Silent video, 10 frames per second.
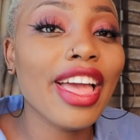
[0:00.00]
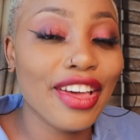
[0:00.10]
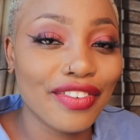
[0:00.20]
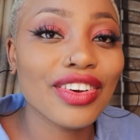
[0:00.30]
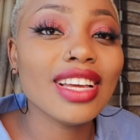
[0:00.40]

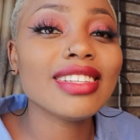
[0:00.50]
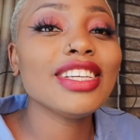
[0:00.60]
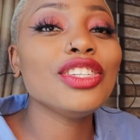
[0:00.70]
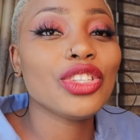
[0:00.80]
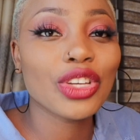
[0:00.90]
effort
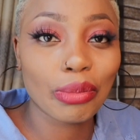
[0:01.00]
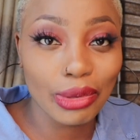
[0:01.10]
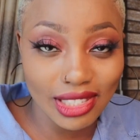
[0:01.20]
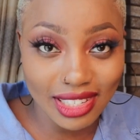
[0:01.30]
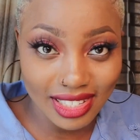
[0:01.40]
into your
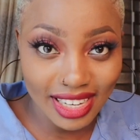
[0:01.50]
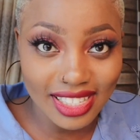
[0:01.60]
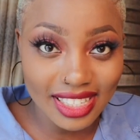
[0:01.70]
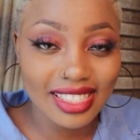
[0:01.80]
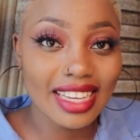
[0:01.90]

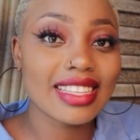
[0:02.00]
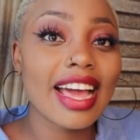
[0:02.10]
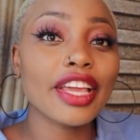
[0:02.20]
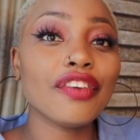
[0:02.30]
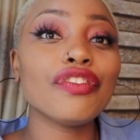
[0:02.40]
presentation such
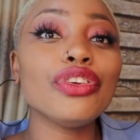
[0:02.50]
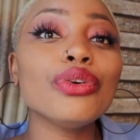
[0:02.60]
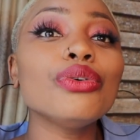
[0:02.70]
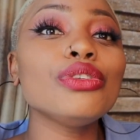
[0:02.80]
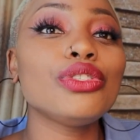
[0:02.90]
that if
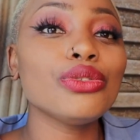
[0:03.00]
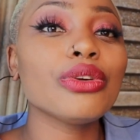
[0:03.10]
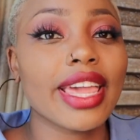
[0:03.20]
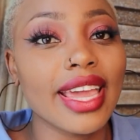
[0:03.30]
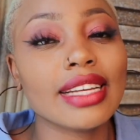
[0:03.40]
you
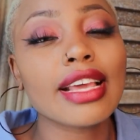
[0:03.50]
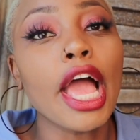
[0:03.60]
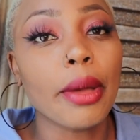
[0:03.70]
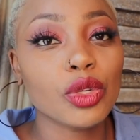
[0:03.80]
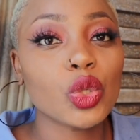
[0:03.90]
do get
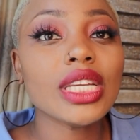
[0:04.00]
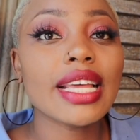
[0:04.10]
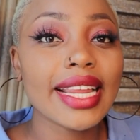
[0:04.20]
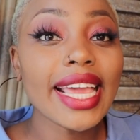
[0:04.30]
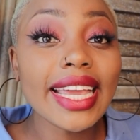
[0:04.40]
between
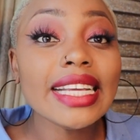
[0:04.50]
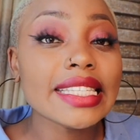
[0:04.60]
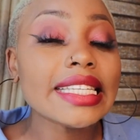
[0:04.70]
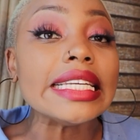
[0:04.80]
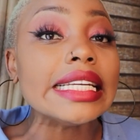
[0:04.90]
an
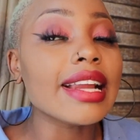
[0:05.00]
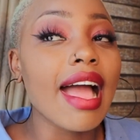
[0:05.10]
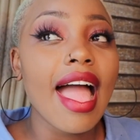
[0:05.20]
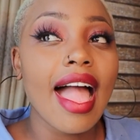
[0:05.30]
18